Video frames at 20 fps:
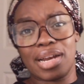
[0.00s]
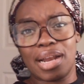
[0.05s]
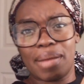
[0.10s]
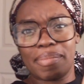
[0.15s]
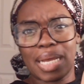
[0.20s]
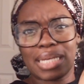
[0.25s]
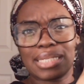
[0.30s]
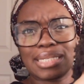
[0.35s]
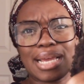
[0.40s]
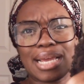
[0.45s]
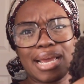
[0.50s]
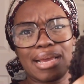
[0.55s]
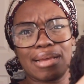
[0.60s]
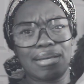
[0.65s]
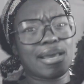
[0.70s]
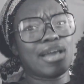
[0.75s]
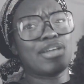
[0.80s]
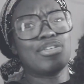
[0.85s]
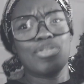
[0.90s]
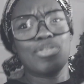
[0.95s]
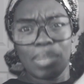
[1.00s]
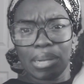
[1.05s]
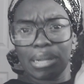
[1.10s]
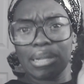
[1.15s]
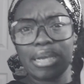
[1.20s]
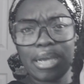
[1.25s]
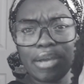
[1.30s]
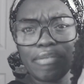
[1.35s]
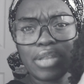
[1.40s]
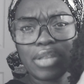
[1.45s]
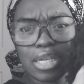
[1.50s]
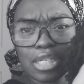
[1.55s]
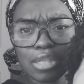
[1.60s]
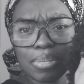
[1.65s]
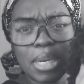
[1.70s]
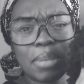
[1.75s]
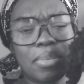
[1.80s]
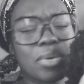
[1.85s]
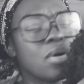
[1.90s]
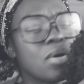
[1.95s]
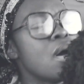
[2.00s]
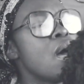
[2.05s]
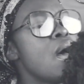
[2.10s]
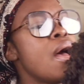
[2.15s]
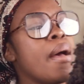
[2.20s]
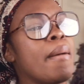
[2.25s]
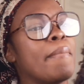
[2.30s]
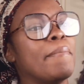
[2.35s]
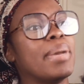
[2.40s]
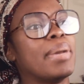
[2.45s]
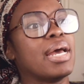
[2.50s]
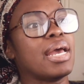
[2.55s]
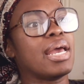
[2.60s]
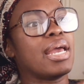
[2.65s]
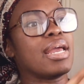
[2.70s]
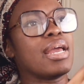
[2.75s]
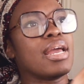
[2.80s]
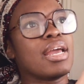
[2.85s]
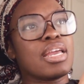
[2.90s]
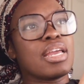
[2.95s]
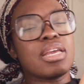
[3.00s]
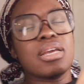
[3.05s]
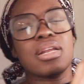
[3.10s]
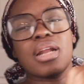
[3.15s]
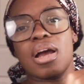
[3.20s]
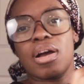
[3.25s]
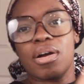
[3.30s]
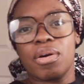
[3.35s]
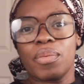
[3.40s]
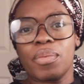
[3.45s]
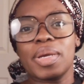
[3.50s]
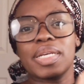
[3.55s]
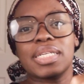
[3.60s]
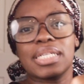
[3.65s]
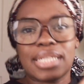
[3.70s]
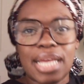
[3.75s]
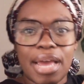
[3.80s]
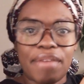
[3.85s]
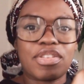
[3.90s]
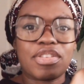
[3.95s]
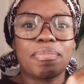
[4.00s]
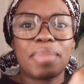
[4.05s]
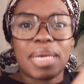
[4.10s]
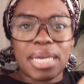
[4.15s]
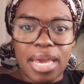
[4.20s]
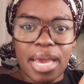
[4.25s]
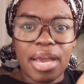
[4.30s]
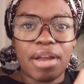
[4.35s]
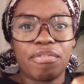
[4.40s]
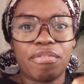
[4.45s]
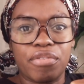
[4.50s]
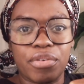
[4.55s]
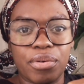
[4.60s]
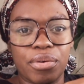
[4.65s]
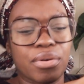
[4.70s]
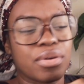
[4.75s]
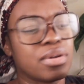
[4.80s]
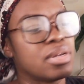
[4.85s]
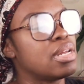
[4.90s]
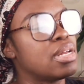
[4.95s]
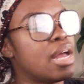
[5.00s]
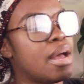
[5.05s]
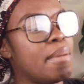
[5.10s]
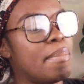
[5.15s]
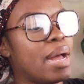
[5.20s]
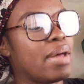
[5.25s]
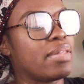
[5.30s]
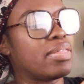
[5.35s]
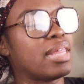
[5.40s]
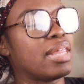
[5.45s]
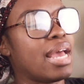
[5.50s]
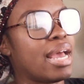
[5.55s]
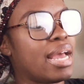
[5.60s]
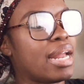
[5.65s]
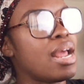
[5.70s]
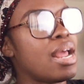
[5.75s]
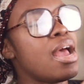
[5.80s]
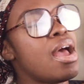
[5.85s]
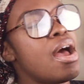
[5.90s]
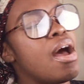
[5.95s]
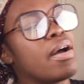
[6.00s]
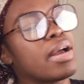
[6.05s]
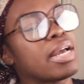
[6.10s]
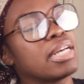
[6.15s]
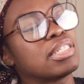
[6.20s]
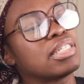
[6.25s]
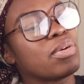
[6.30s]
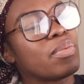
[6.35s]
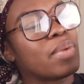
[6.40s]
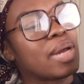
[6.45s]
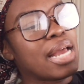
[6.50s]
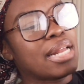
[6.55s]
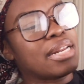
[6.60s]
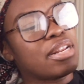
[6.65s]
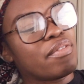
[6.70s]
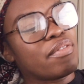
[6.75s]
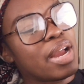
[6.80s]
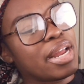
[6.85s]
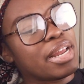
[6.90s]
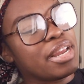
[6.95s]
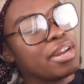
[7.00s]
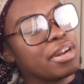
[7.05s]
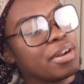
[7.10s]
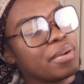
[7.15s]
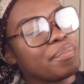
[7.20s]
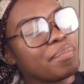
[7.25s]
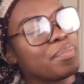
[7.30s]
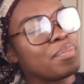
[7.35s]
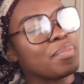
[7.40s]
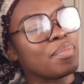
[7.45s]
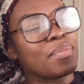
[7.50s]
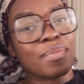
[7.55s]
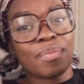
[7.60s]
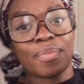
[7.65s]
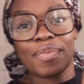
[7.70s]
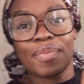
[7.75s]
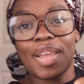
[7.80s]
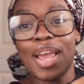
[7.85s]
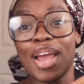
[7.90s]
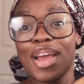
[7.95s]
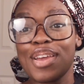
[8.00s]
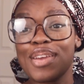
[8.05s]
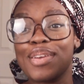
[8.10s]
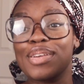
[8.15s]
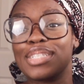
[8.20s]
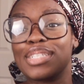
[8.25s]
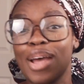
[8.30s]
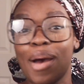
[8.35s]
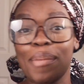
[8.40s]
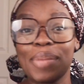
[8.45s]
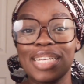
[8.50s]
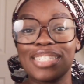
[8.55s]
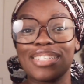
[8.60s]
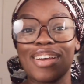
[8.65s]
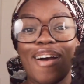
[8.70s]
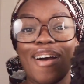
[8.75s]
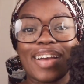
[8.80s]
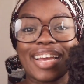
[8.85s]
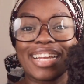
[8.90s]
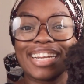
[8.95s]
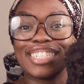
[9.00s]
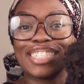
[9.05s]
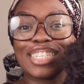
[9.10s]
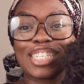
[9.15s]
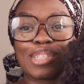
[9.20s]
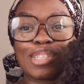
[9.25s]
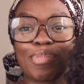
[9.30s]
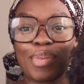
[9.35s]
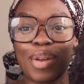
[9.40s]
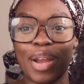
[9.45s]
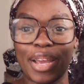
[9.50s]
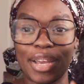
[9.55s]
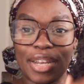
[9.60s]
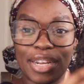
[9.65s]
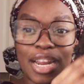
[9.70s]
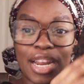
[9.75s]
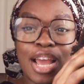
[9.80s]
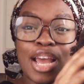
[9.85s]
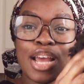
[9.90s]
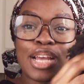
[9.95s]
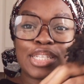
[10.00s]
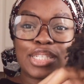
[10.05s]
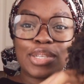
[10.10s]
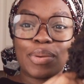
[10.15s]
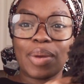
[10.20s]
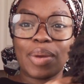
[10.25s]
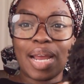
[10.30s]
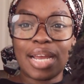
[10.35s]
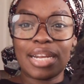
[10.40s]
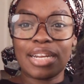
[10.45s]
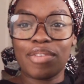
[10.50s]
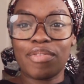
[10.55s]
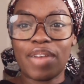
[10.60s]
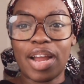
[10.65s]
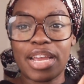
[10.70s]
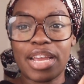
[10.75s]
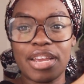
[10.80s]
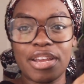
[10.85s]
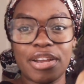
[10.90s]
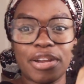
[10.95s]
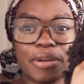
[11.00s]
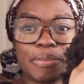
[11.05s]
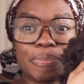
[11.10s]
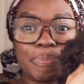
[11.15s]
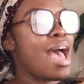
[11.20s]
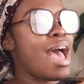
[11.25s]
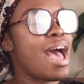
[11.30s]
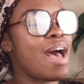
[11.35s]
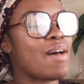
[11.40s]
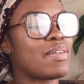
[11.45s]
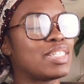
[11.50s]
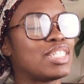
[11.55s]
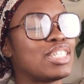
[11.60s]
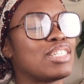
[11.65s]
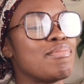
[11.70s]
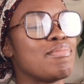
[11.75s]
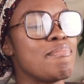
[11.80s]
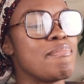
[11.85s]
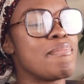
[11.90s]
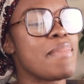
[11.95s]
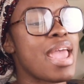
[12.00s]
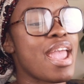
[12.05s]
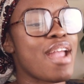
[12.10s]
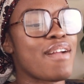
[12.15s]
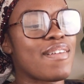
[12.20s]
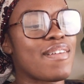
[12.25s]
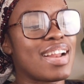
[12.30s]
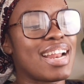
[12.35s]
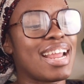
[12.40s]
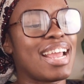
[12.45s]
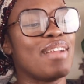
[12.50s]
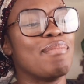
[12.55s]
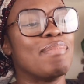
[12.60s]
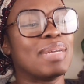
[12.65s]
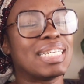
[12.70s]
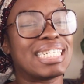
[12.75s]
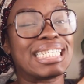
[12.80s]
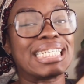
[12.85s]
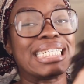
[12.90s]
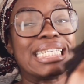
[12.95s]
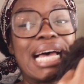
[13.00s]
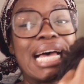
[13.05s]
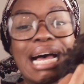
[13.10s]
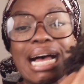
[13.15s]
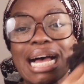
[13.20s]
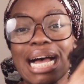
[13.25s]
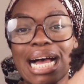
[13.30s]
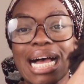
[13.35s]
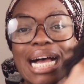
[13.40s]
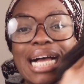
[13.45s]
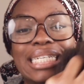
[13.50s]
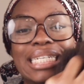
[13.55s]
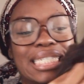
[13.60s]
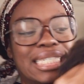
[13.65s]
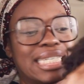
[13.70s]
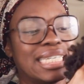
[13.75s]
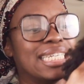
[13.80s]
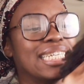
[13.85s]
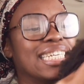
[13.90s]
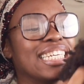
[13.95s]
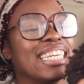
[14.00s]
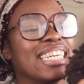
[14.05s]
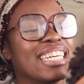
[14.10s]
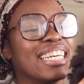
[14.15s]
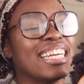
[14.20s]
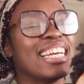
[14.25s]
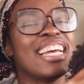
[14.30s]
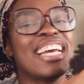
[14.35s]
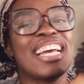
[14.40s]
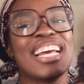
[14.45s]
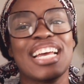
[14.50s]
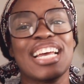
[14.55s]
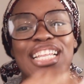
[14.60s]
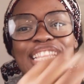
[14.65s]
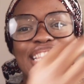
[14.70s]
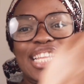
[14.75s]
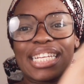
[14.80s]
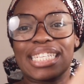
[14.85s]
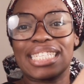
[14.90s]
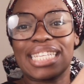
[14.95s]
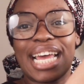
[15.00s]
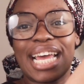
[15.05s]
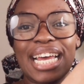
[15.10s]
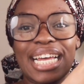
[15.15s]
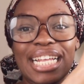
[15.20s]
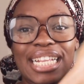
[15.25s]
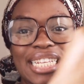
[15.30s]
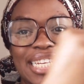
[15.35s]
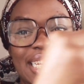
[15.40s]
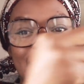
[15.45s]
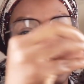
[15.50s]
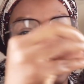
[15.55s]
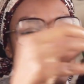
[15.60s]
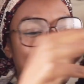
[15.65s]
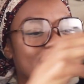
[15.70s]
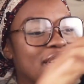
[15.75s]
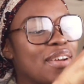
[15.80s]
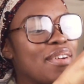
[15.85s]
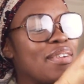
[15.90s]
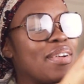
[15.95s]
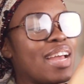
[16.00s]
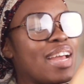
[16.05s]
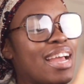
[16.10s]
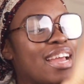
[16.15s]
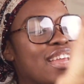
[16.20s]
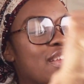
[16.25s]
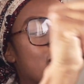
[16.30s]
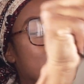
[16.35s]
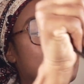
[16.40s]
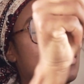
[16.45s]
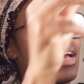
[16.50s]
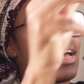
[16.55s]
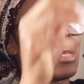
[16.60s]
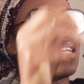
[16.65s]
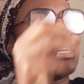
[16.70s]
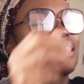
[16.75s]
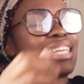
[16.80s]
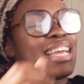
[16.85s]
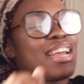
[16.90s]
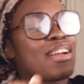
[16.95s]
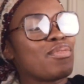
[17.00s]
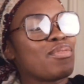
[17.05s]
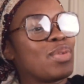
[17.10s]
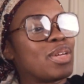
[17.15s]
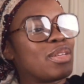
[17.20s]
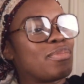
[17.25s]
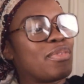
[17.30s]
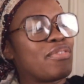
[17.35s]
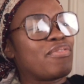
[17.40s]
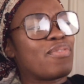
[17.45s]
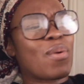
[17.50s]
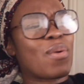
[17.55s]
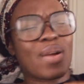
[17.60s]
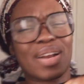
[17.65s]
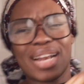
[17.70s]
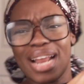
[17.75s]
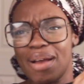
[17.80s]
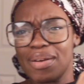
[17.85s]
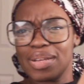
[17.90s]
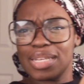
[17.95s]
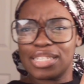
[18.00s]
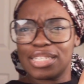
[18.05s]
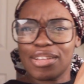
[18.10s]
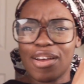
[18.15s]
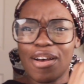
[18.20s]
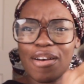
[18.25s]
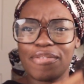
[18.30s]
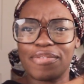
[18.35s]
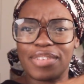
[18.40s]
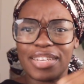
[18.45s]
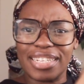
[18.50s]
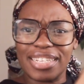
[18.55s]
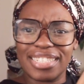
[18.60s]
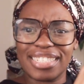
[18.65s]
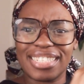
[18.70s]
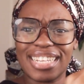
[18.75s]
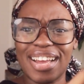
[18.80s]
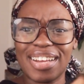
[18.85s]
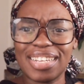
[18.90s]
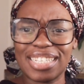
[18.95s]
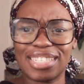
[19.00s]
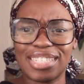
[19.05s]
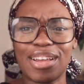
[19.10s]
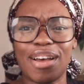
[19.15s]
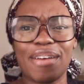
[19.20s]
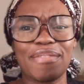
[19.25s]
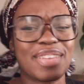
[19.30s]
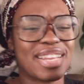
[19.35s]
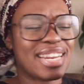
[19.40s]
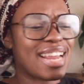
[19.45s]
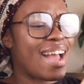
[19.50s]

I'm not saying, can you believe these people? But, you know, we just have to be careful about that. Okay, so what I did right here, you saw me talking and just spraying. So what I did right here, I was just marinating, massaging this L in, okay? You saw how his hair was before. Now it's softened. Now it's softened.